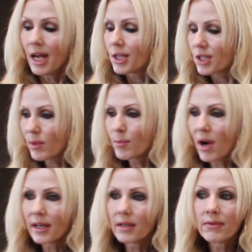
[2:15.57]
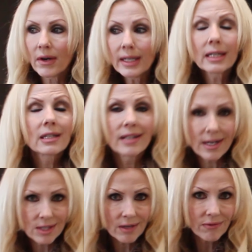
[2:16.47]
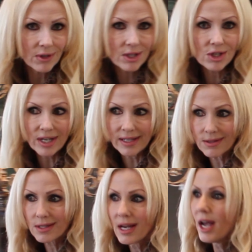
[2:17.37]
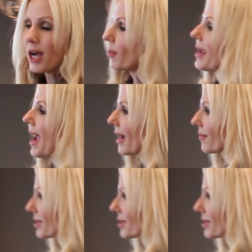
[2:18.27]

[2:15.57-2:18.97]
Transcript: So we brought in very eclectic furnishings. We have